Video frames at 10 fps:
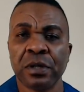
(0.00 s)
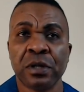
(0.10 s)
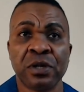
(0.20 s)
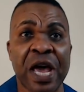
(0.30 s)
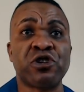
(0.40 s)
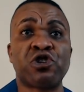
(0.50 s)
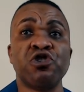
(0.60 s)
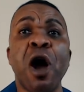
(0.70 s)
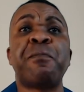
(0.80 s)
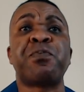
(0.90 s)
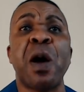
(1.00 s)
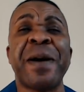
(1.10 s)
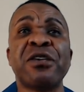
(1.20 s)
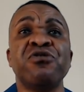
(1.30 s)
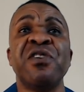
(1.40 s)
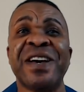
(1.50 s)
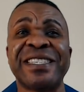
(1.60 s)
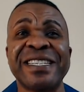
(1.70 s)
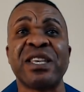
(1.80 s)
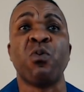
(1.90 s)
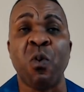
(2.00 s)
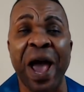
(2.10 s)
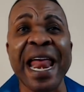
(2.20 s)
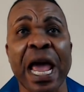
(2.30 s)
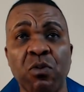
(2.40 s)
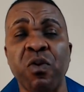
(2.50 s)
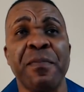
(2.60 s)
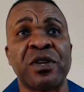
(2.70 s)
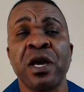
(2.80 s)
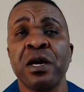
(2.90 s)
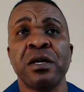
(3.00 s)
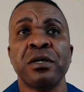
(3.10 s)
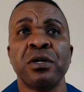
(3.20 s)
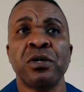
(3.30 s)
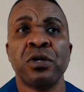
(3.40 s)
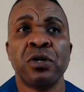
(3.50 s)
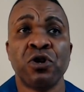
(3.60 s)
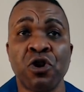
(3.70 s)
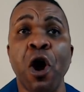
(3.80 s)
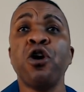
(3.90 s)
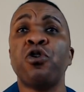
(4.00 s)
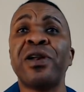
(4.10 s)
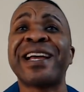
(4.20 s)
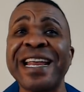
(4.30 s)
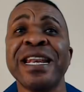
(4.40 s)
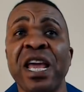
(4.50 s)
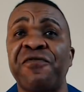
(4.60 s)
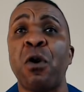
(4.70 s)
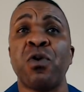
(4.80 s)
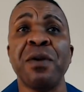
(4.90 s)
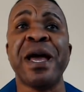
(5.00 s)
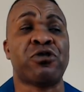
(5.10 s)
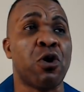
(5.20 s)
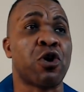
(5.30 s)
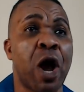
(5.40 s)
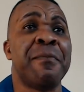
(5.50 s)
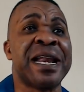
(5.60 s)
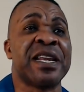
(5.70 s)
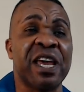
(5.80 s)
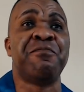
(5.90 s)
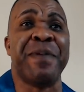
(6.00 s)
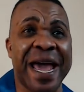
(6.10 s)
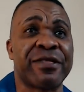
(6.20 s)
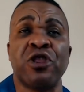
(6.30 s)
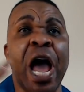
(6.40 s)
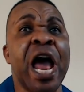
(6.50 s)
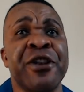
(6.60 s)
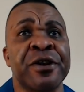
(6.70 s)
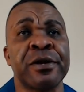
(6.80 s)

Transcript: There is no proper university, well equipped. No good clinic for women to come and give birth. None.